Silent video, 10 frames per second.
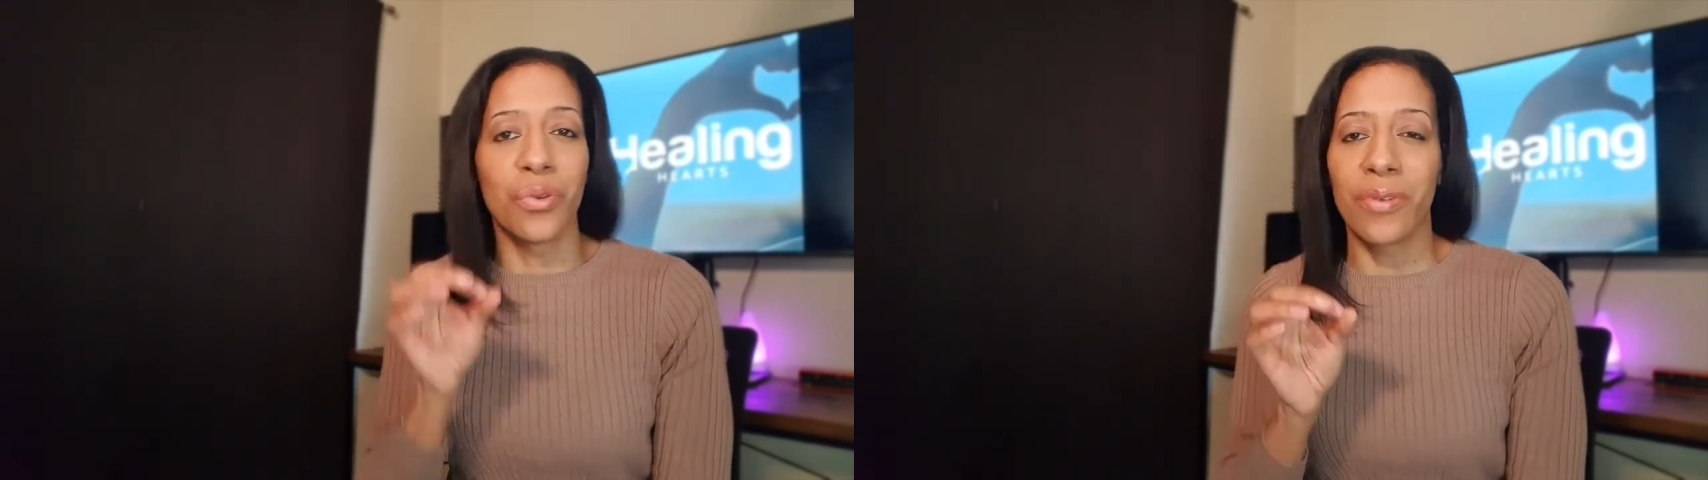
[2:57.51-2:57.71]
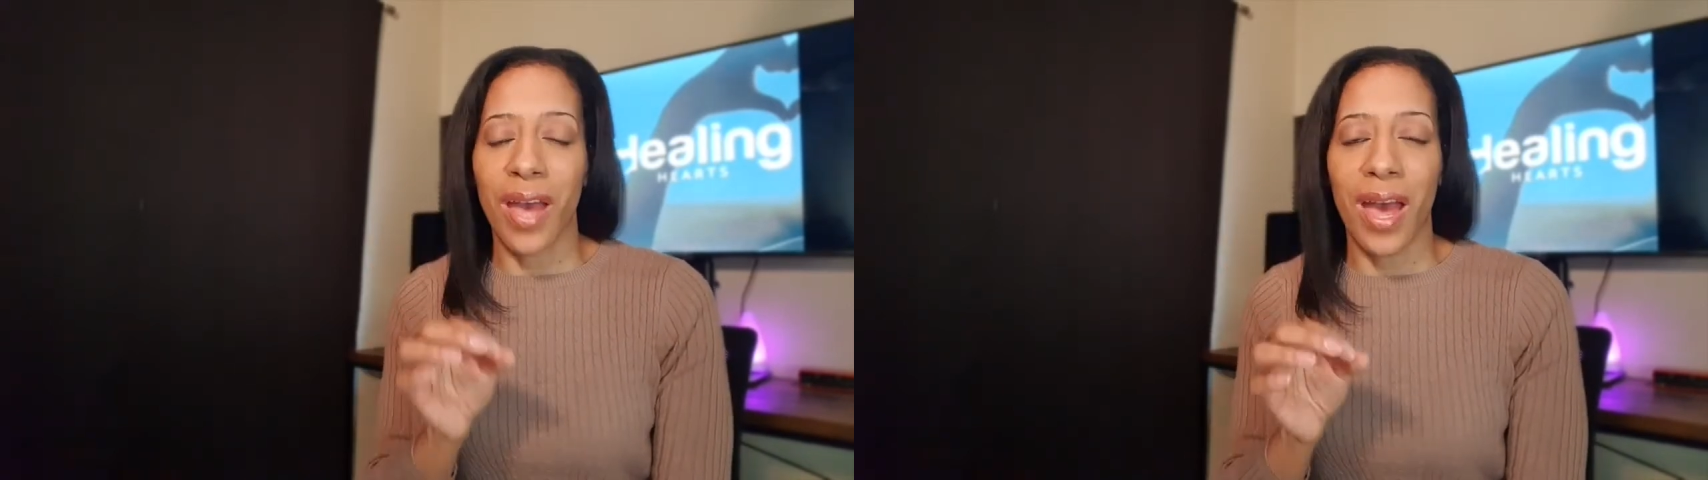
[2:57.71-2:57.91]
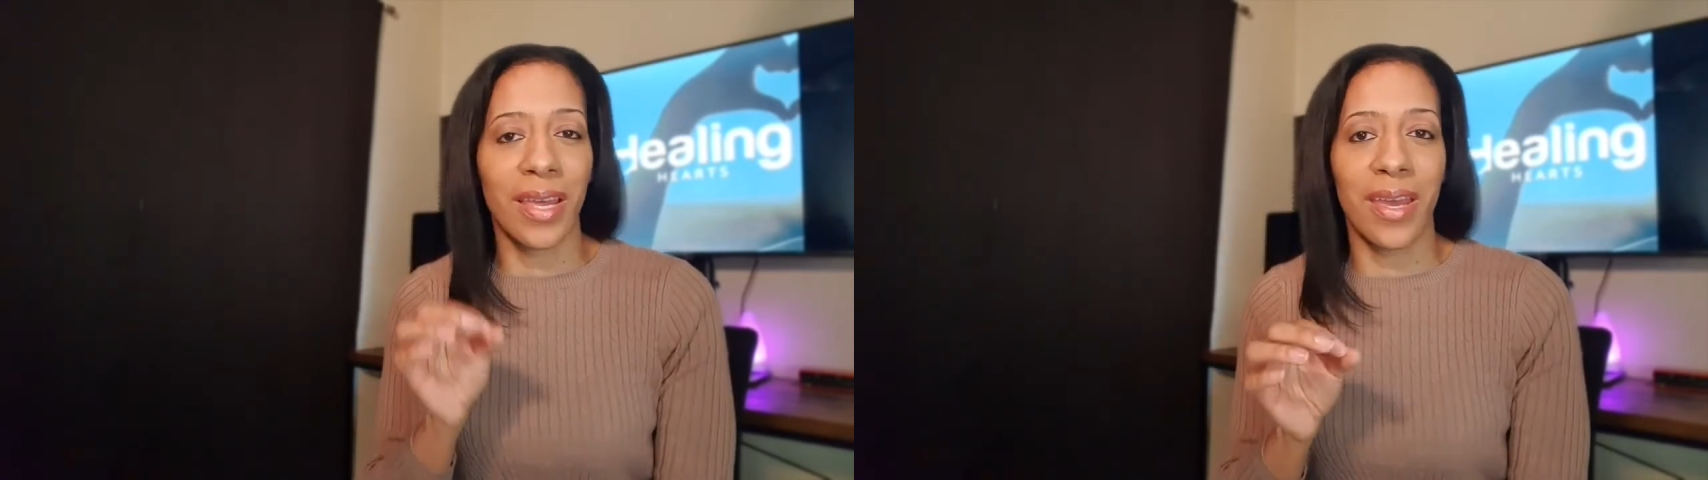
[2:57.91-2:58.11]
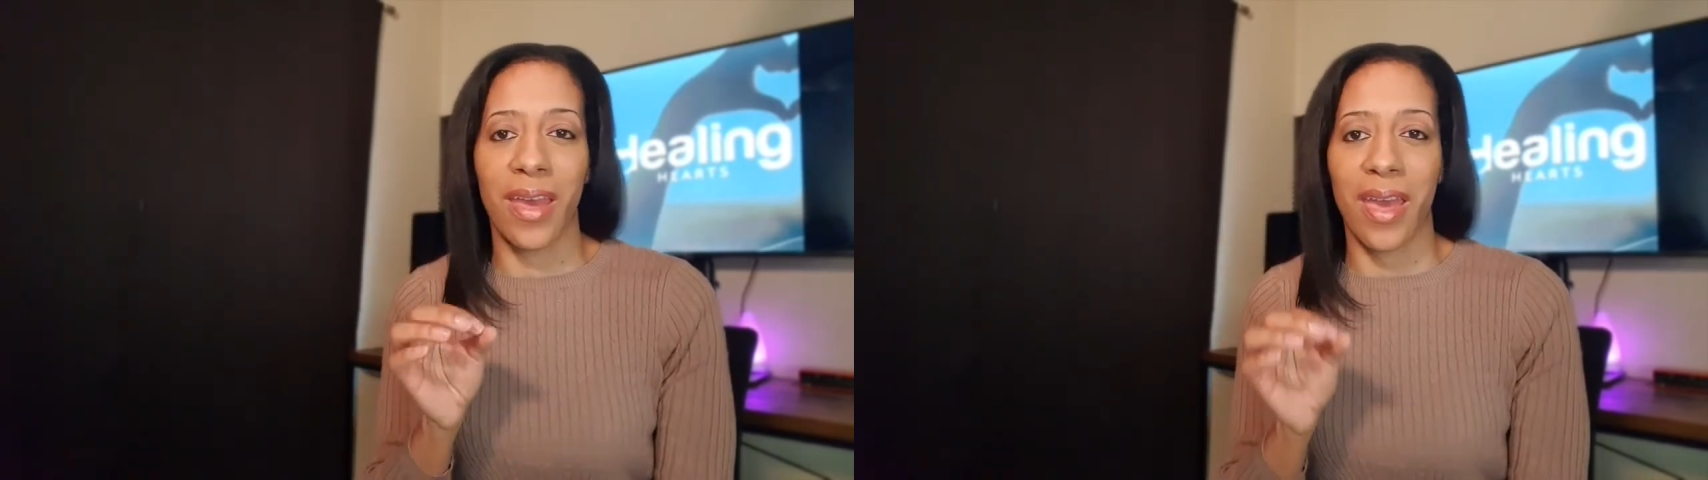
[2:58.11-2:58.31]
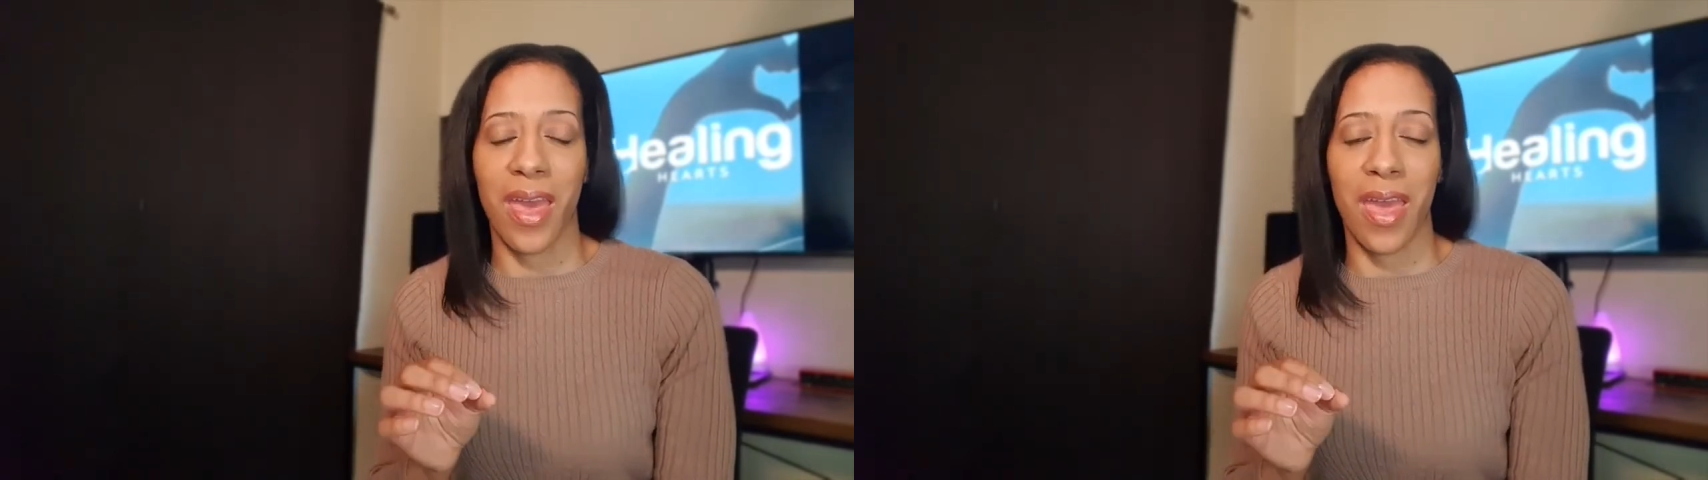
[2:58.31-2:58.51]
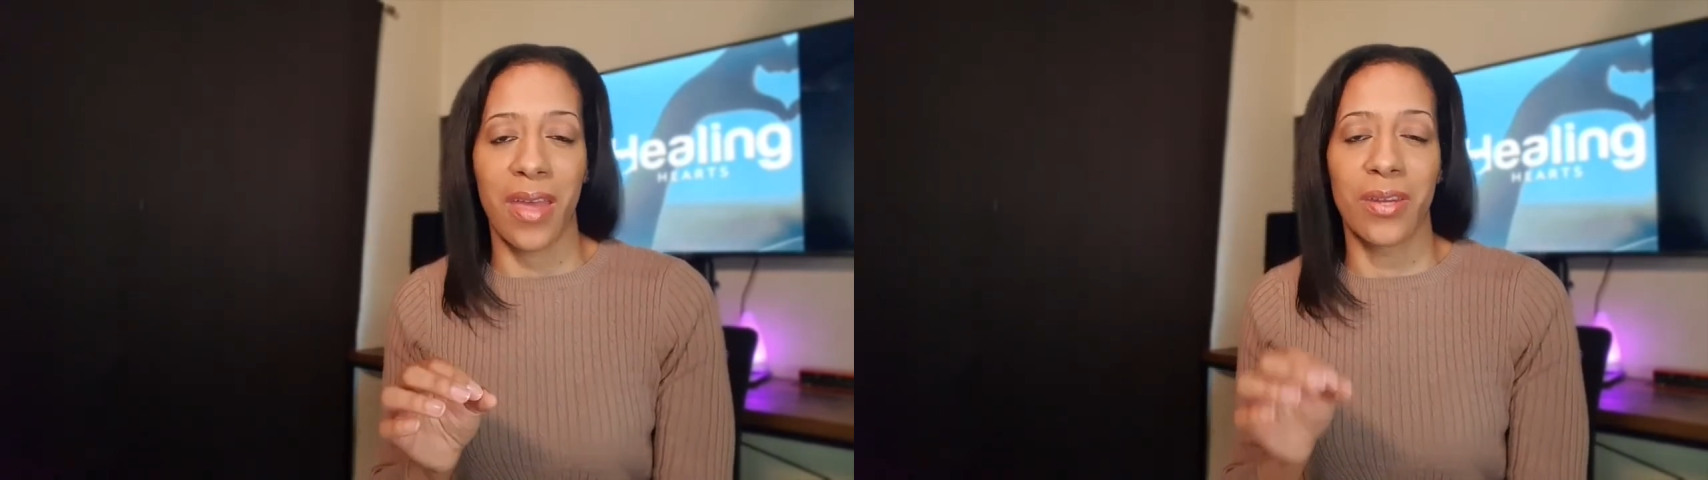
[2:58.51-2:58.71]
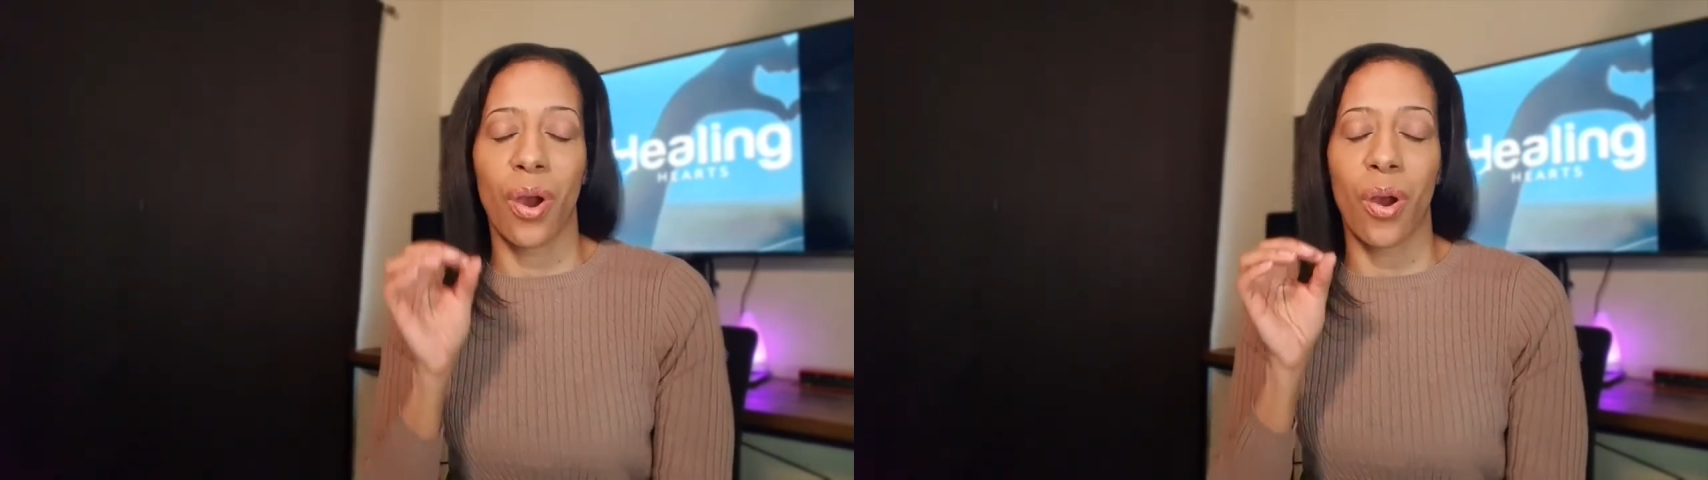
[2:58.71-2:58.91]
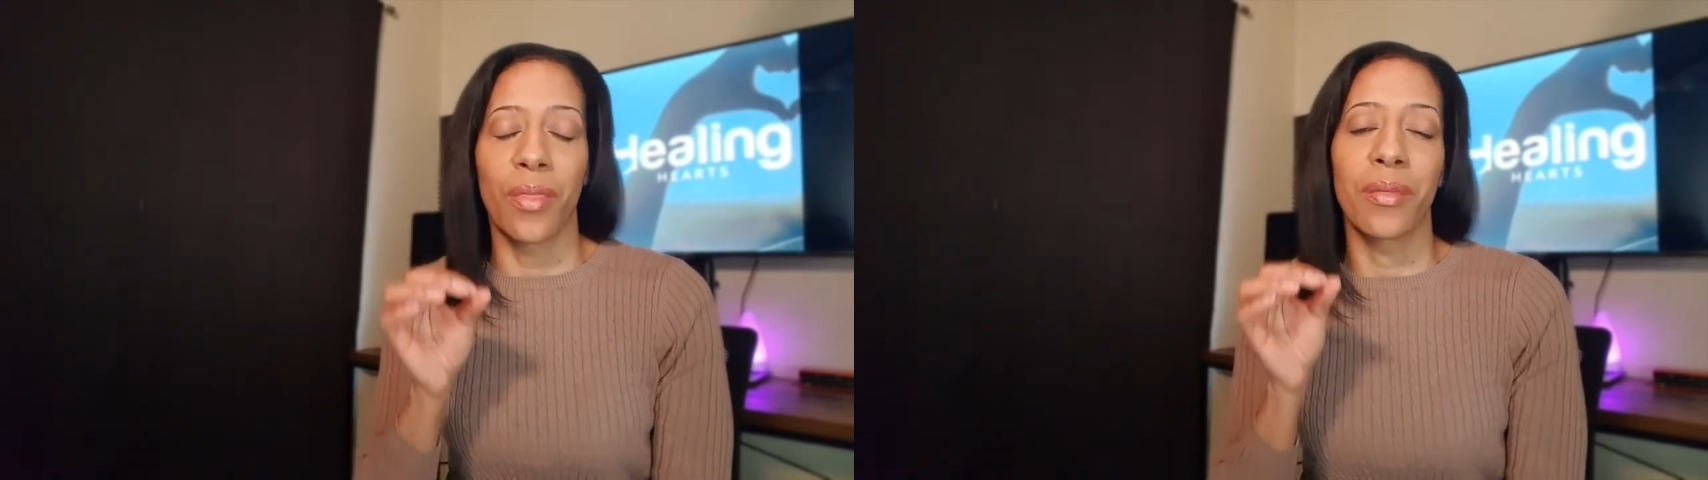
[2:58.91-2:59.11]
"Do not lay a hand